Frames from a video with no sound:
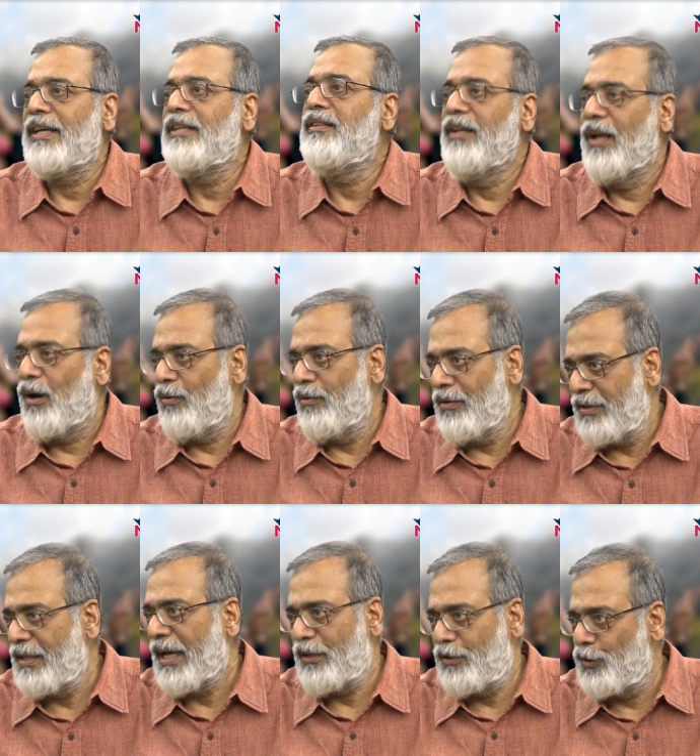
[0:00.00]
right now
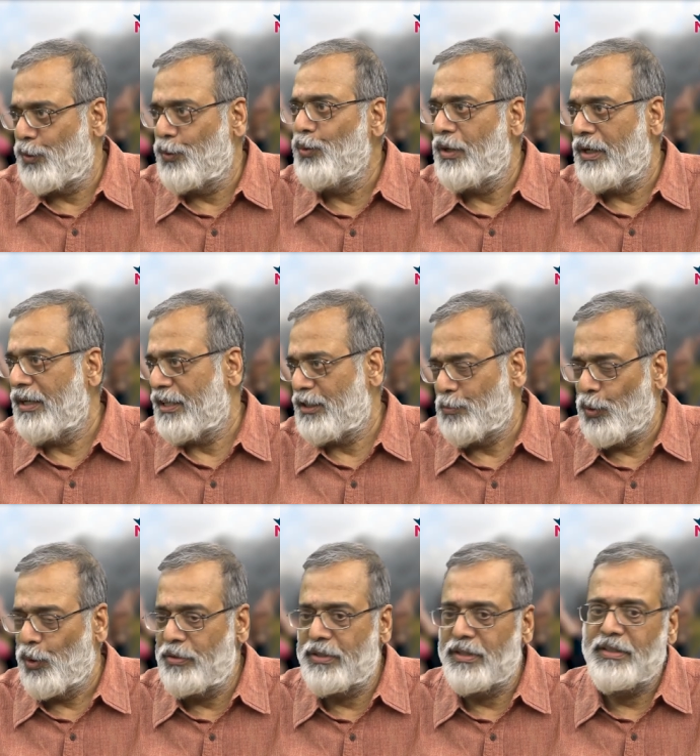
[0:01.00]
that crudely as
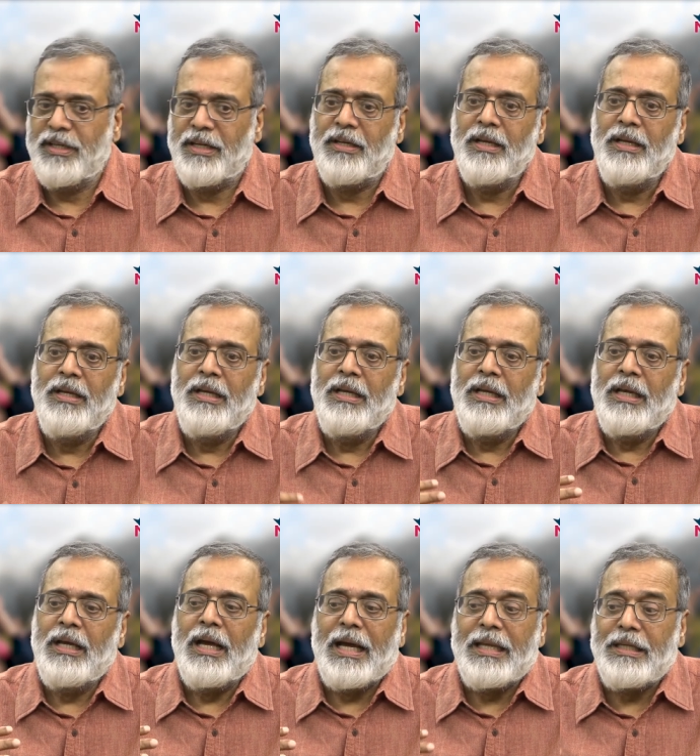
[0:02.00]
Bolton did.
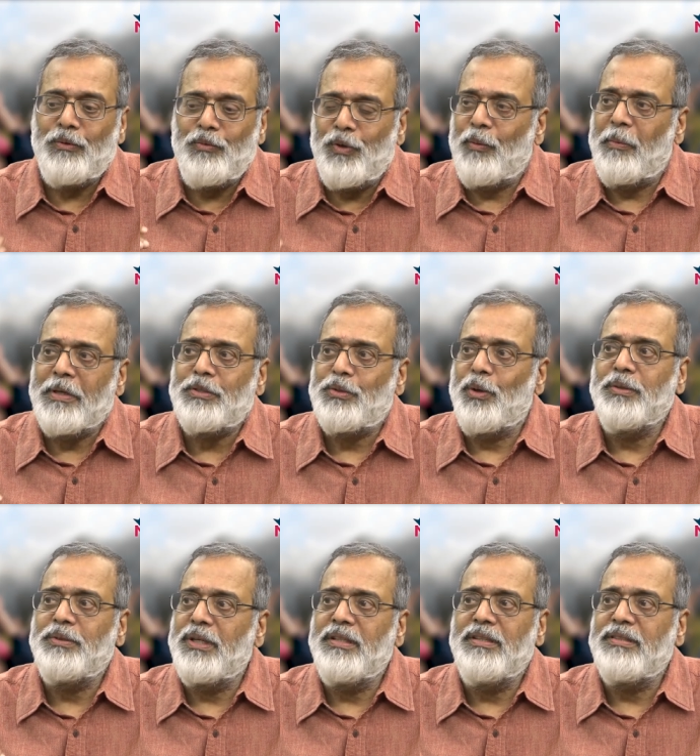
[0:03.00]
I think we must
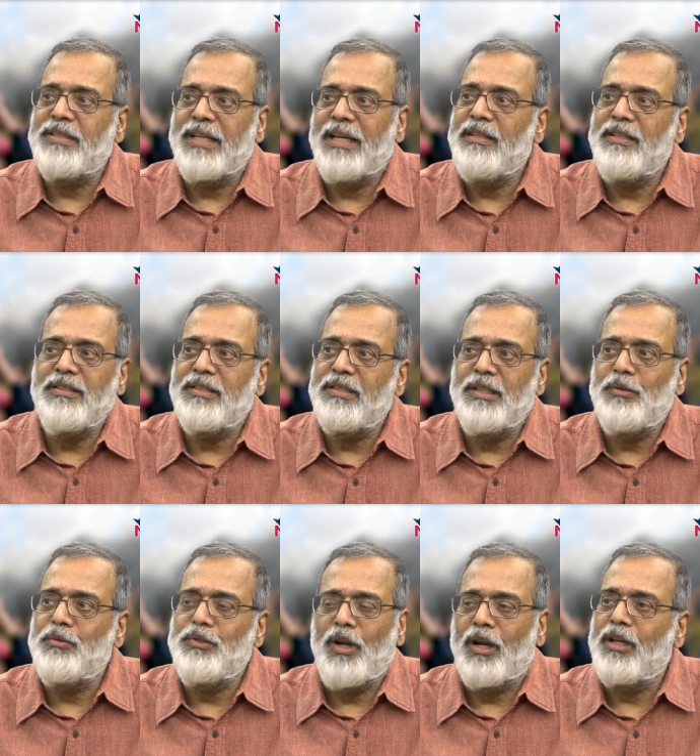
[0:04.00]
also understand this,
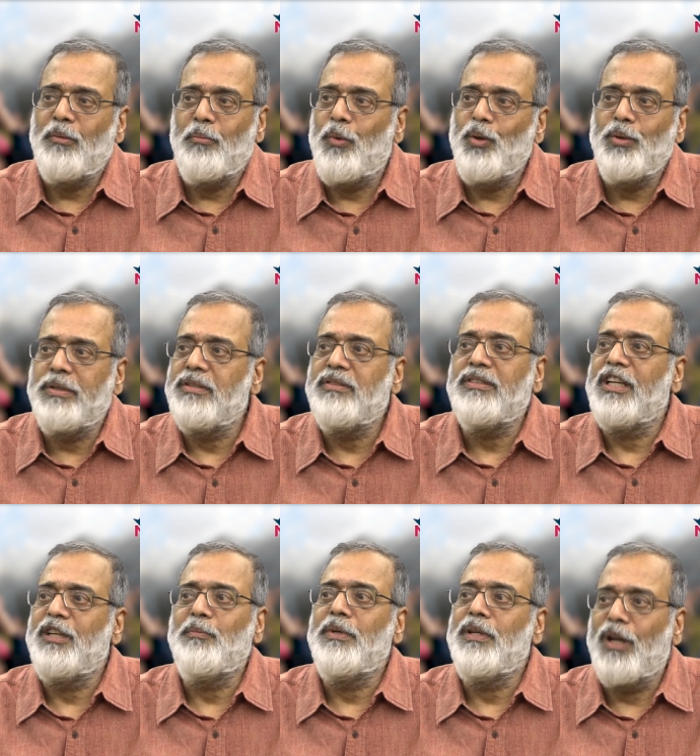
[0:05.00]
it was not the Bolton
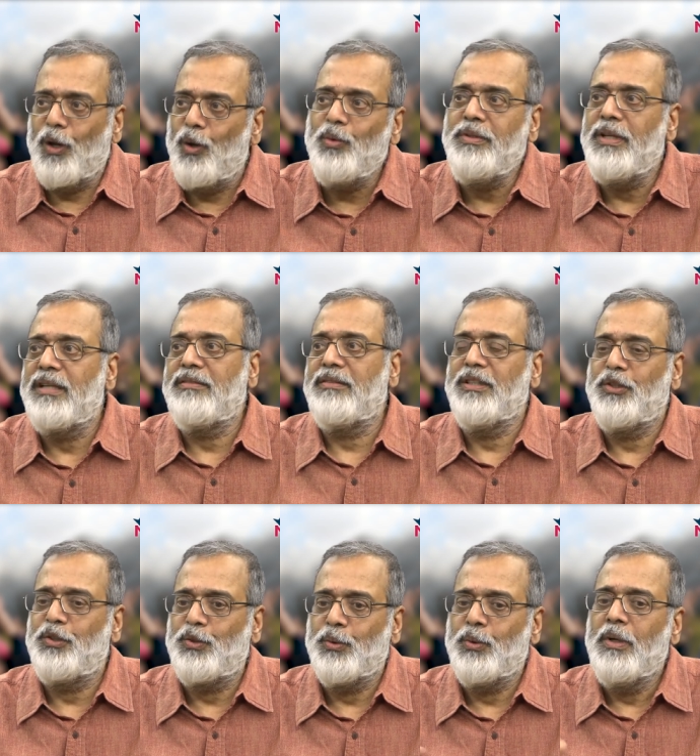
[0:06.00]
statement alone that's the
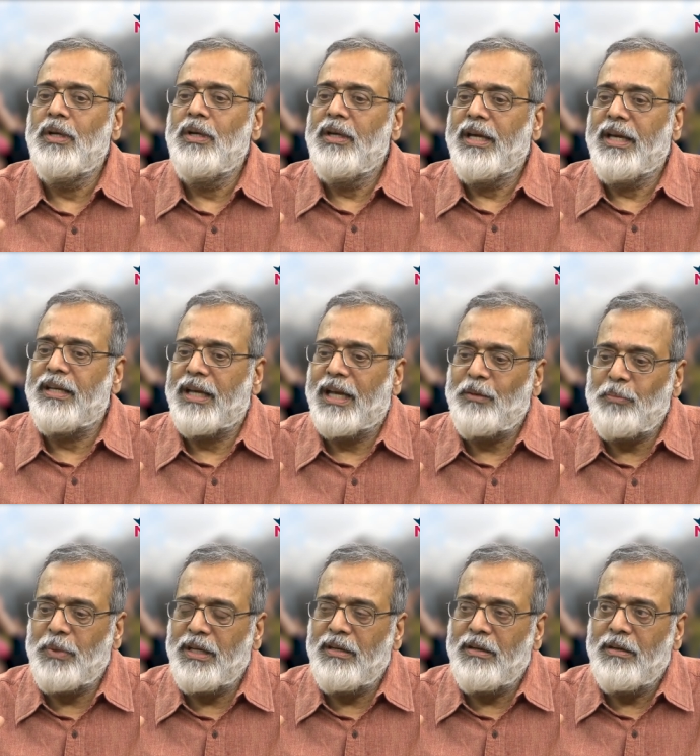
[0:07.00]
issue. It had
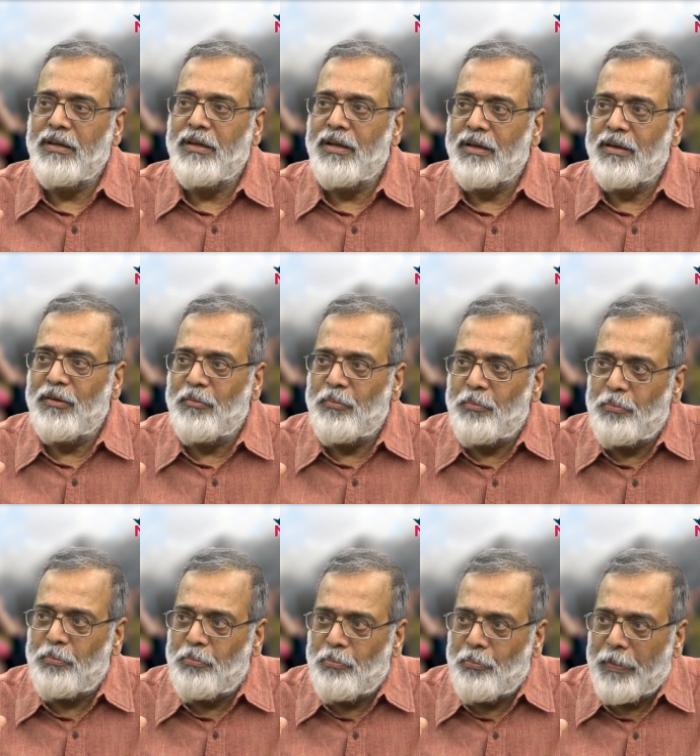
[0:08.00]
been
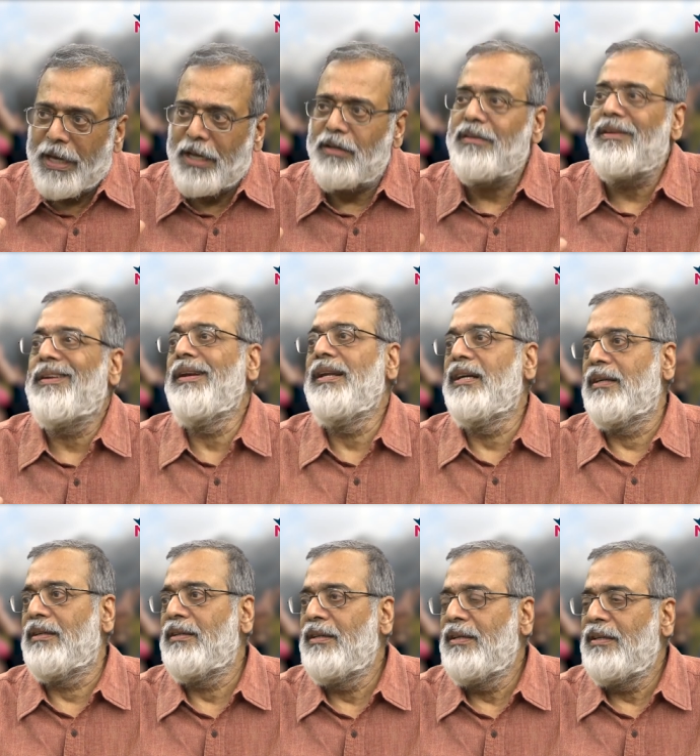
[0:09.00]
made
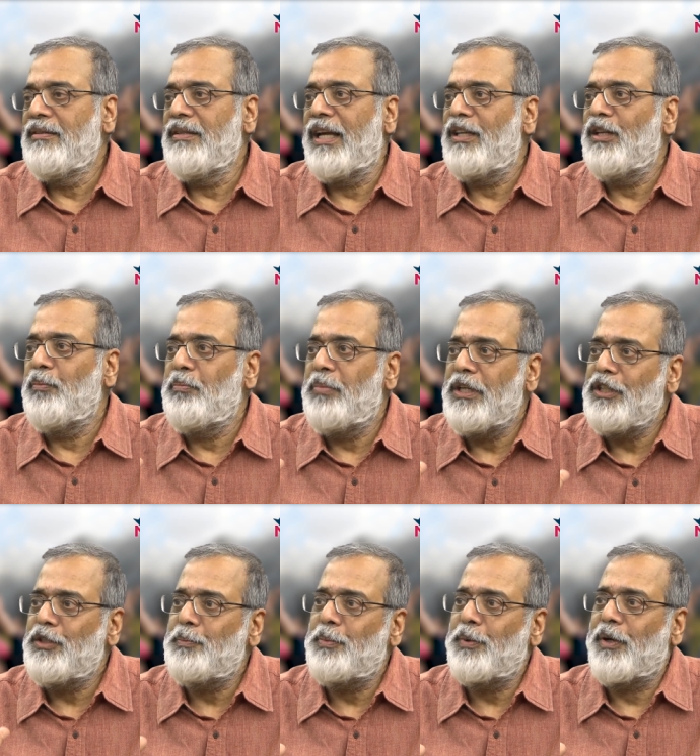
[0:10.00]
clear that the
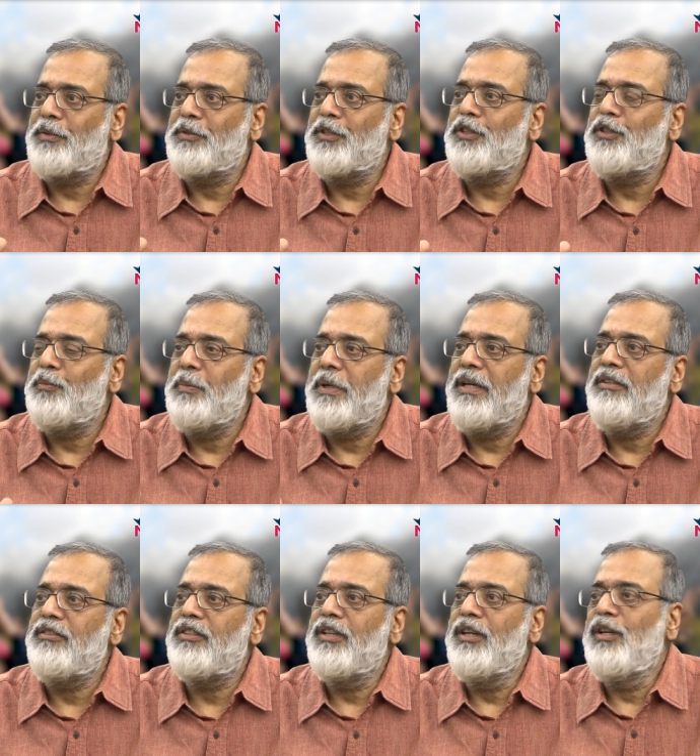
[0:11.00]
peace process
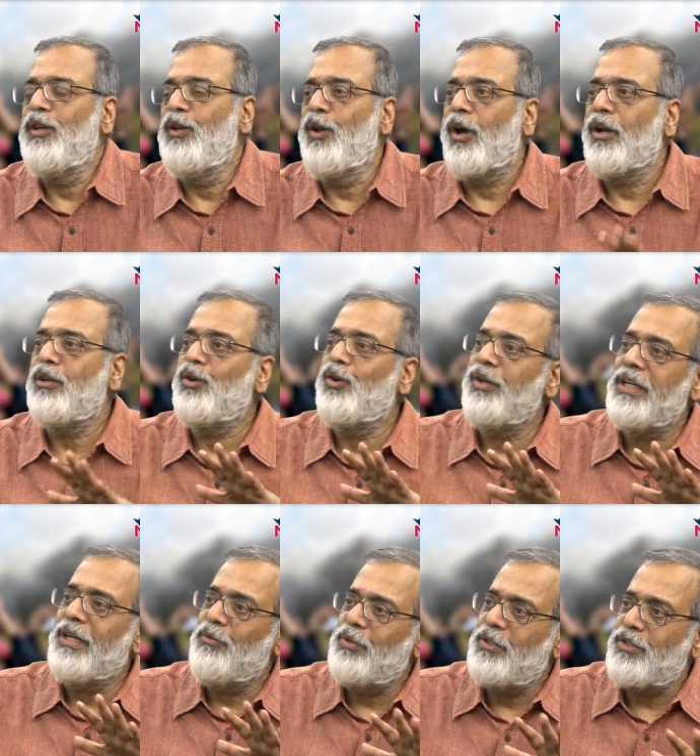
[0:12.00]
means North
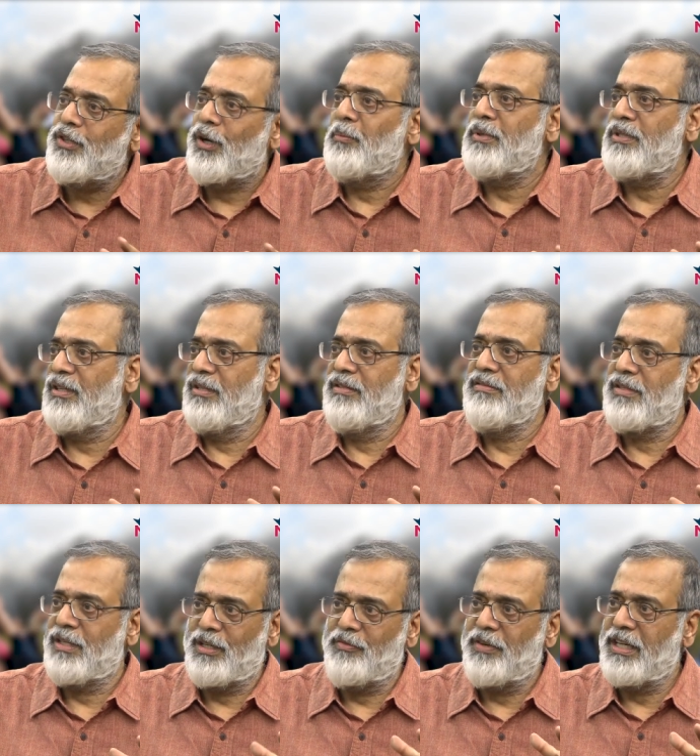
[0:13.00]
Korea would stop a certain
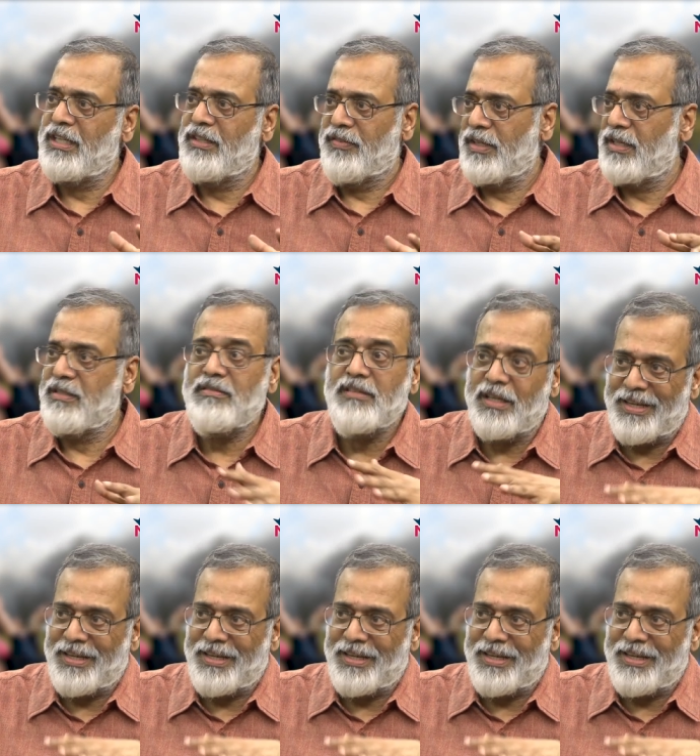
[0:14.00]
set of activities. They